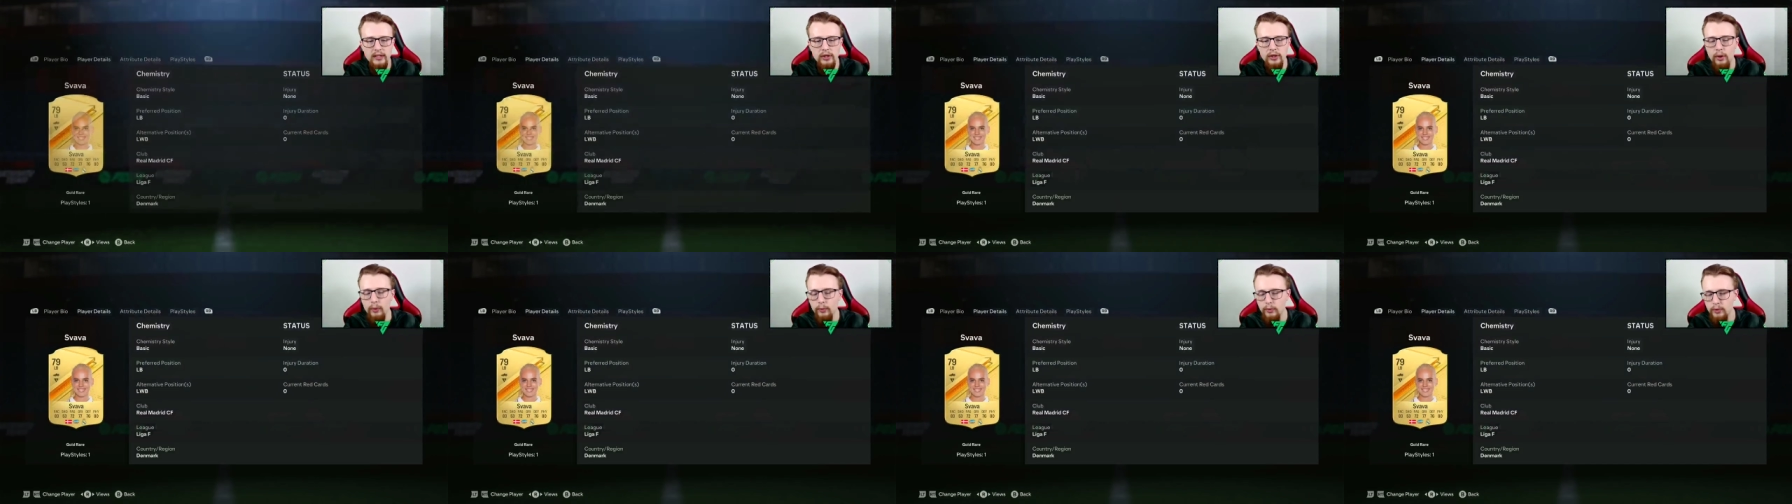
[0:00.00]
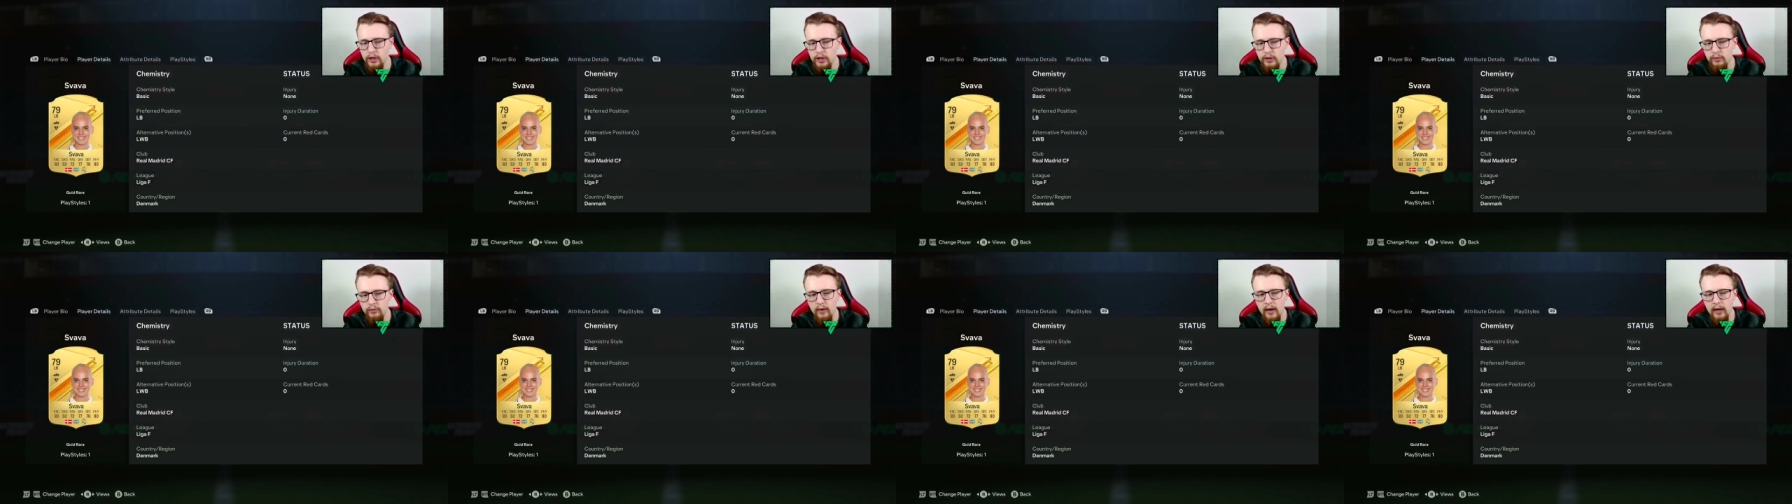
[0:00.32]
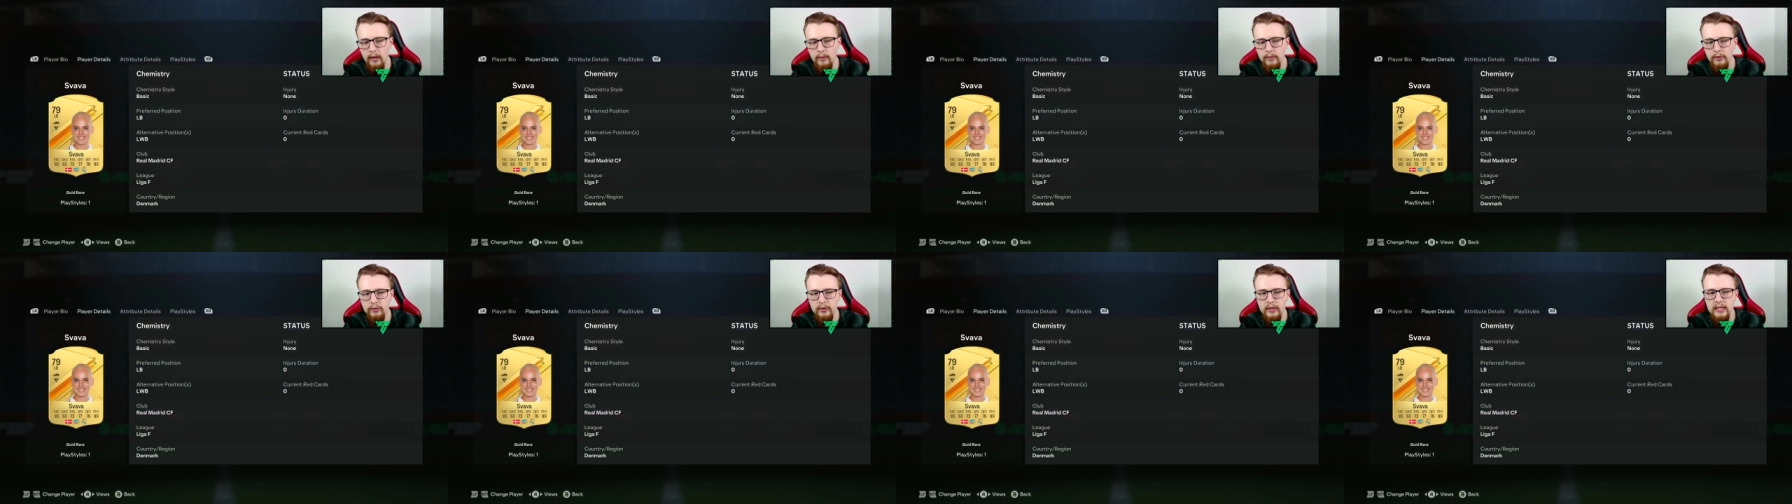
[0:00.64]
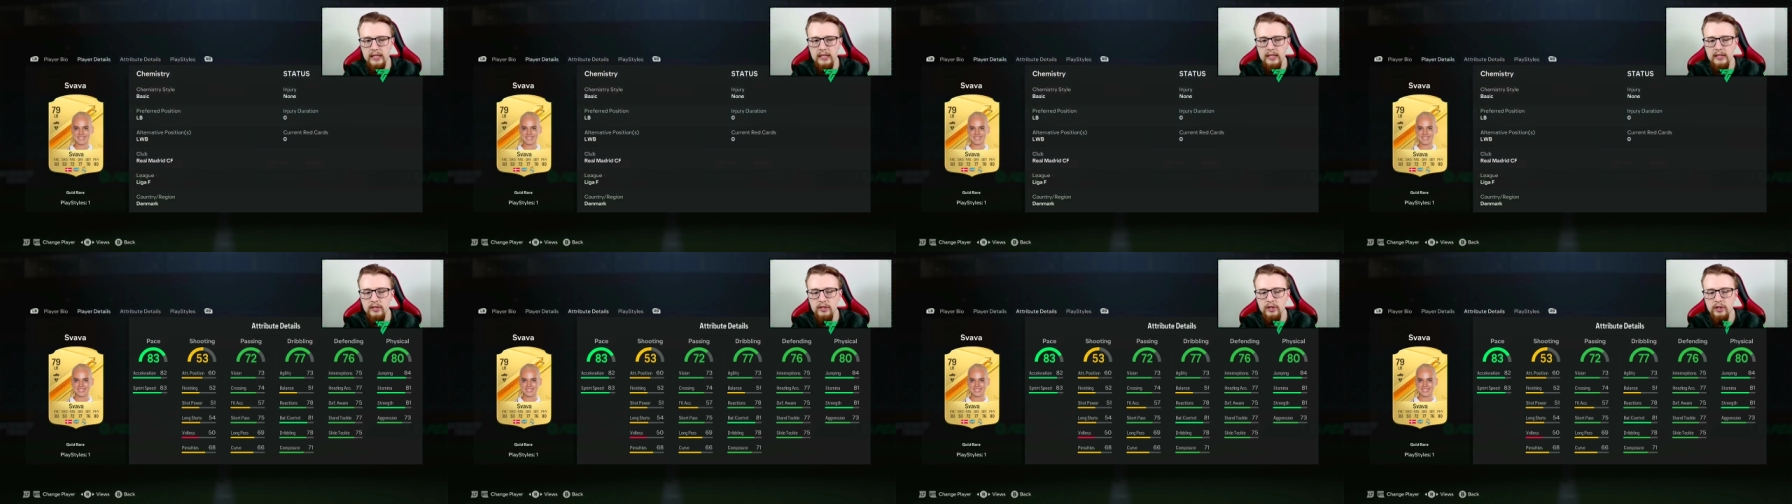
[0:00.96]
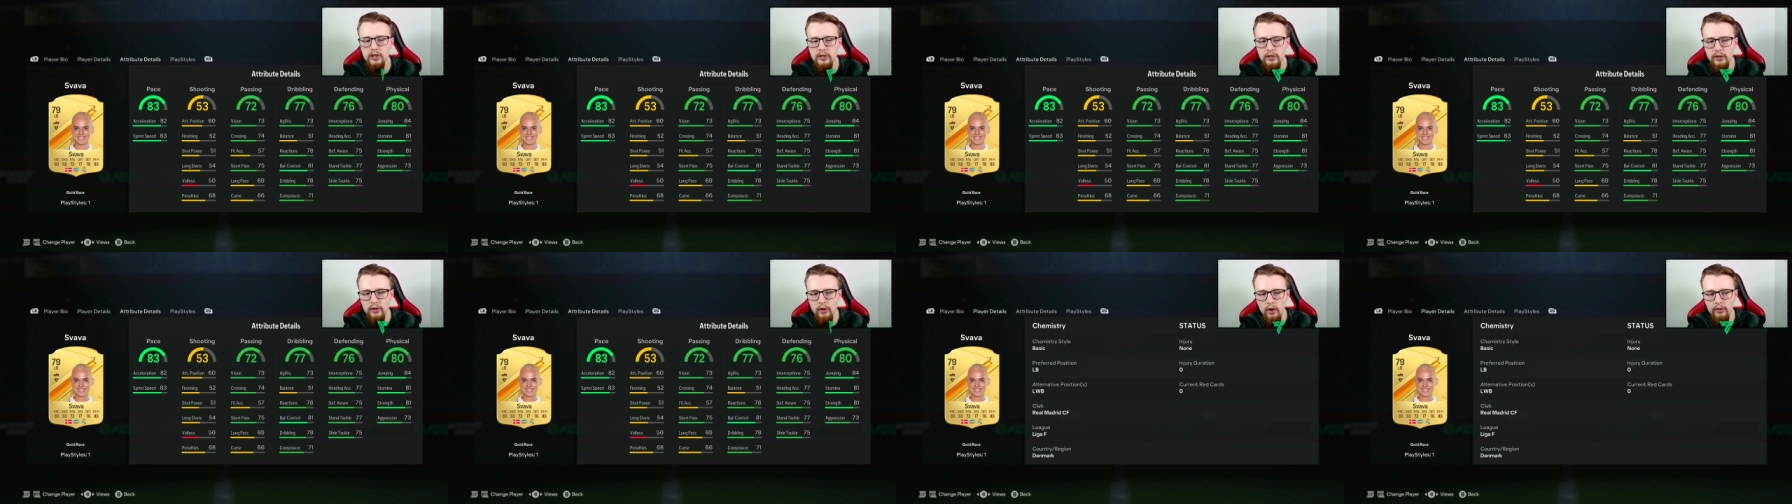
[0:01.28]
know, she's Real Madrid, she's
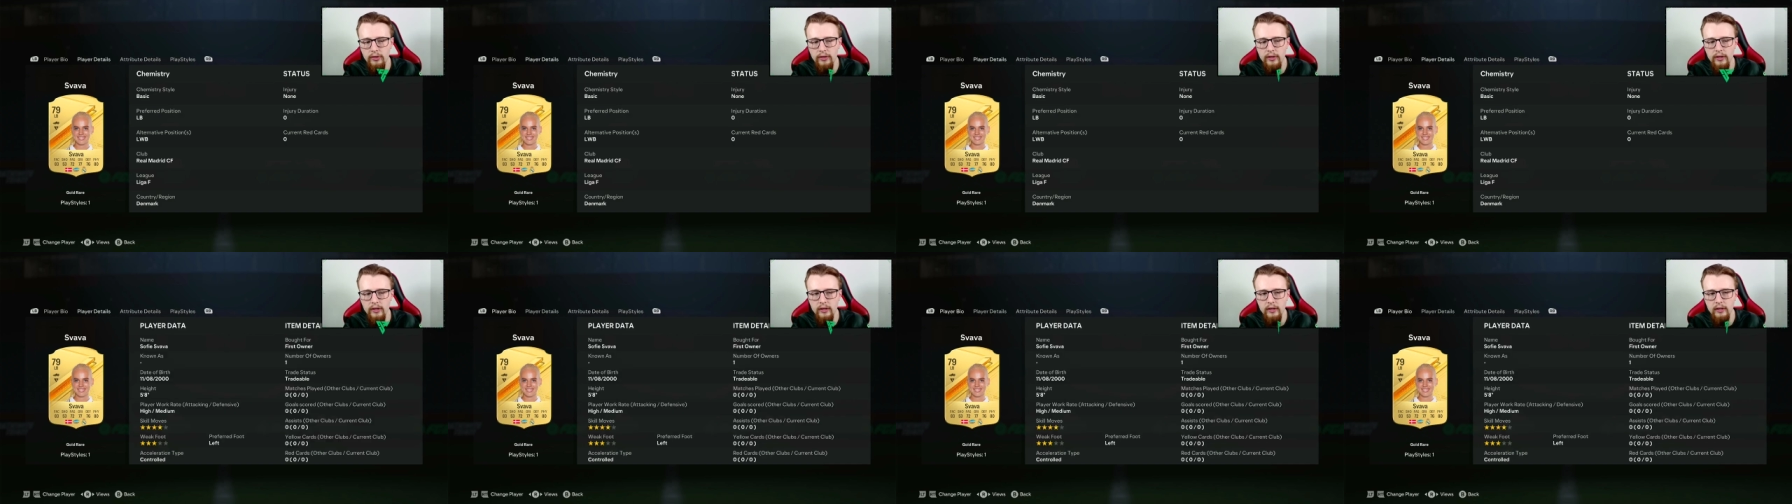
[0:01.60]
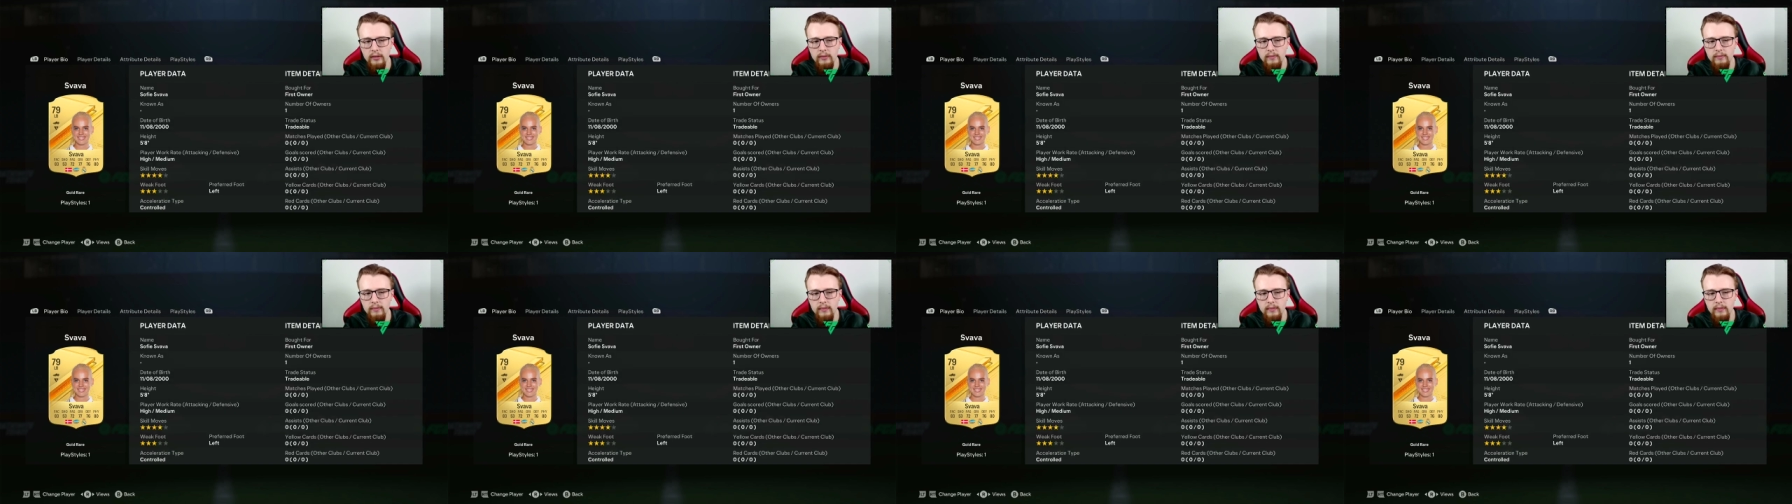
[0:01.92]
got the